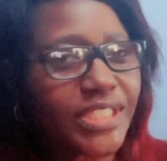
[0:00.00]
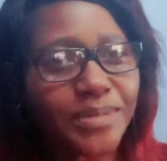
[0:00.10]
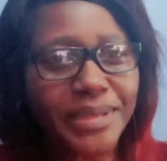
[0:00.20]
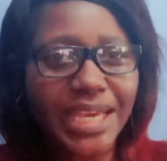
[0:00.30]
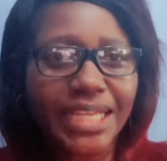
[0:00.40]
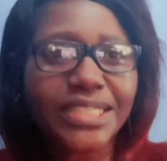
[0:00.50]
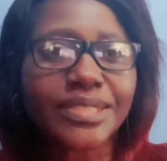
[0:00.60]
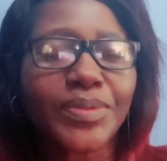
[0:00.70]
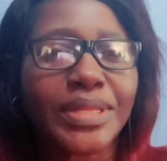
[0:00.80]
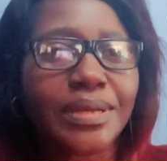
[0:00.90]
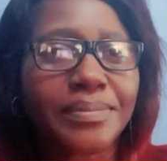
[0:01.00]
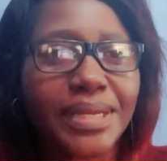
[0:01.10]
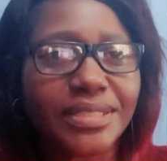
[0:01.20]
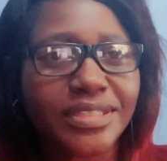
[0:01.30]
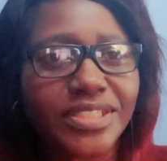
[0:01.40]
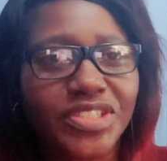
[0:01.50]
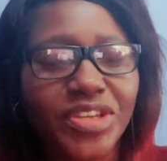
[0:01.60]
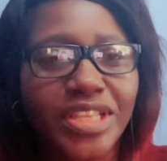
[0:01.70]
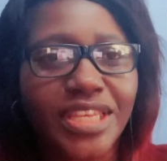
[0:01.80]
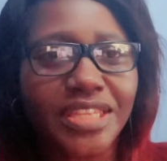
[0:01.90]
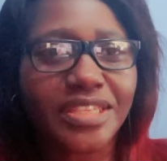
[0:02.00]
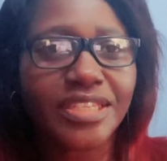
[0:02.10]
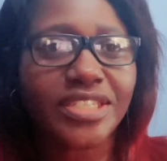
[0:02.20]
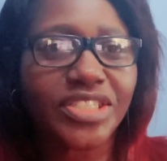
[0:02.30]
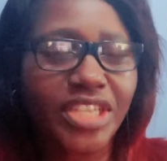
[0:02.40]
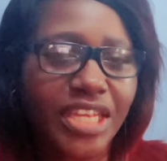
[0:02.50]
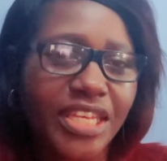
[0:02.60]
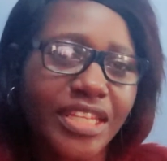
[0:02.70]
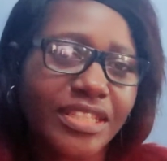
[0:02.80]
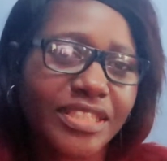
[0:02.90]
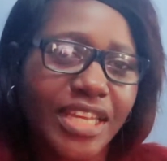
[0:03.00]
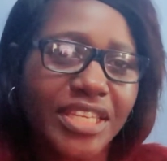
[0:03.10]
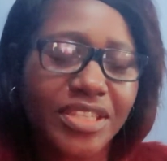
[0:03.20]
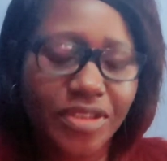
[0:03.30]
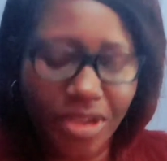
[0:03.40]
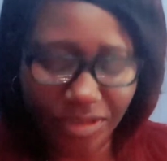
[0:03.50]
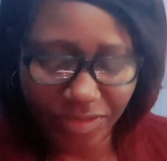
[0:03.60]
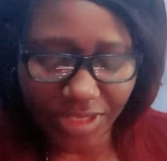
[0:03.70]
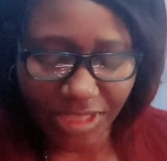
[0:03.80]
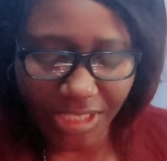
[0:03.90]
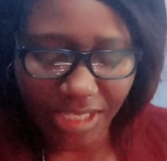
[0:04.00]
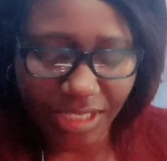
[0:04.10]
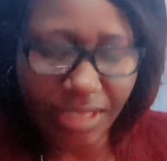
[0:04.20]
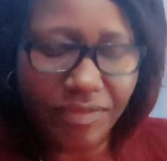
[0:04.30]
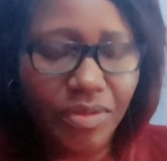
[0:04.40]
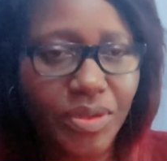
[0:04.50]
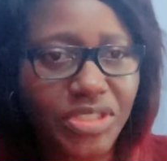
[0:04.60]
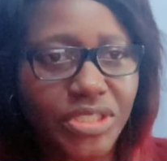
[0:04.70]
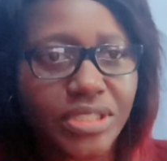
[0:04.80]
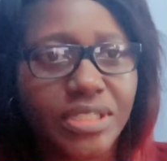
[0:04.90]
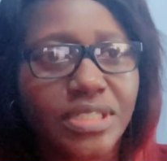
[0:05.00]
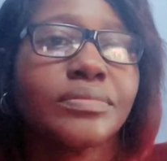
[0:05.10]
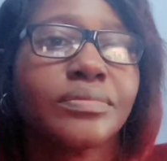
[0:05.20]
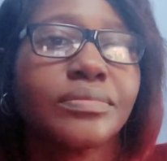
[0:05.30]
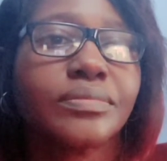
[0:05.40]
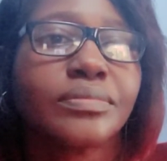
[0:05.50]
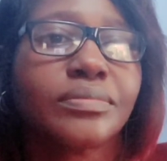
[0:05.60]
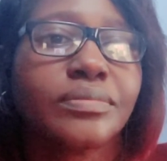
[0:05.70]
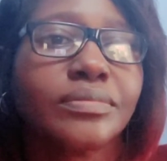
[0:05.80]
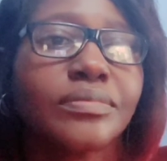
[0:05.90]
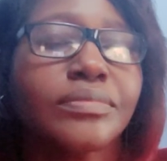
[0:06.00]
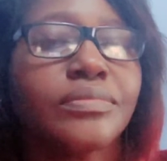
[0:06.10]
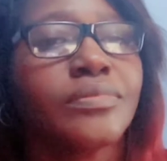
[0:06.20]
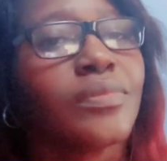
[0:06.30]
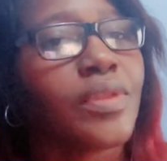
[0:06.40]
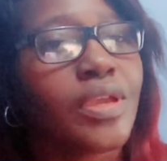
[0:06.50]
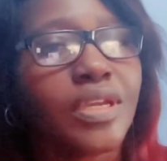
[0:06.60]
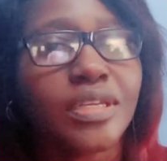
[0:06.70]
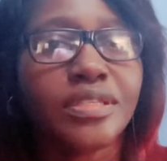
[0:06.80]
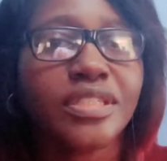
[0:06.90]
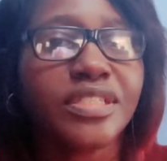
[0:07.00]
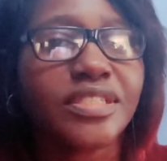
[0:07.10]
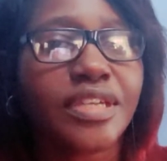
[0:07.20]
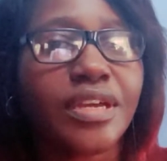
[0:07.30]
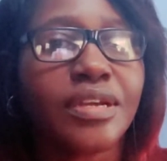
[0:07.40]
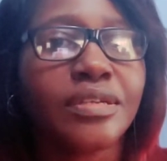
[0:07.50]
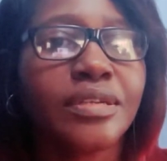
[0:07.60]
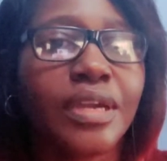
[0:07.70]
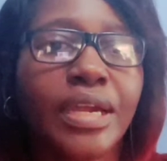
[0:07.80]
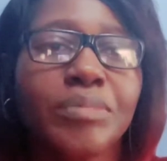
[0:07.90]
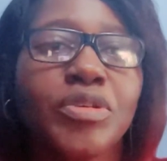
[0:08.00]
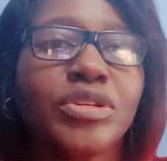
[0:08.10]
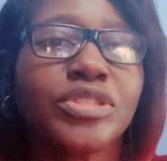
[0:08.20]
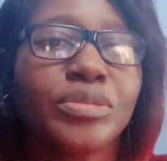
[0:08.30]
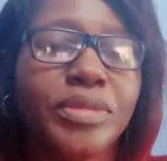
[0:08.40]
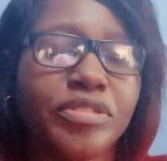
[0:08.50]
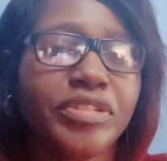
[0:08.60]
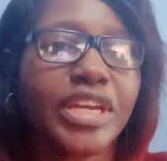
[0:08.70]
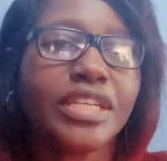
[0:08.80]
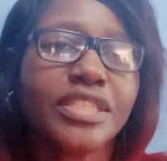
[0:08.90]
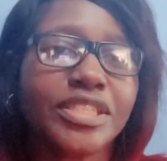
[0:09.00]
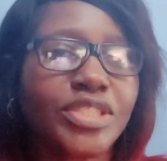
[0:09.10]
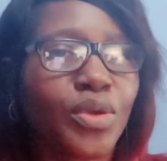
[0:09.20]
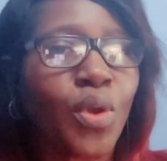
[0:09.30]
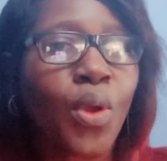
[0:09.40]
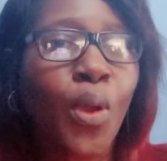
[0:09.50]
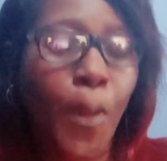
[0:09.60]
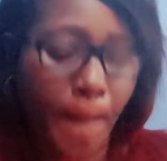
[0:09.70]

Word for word: what's up guys welcome back to the strong lady d channel thank you all for clicking and for watching this video in this song i'm going to be reacting to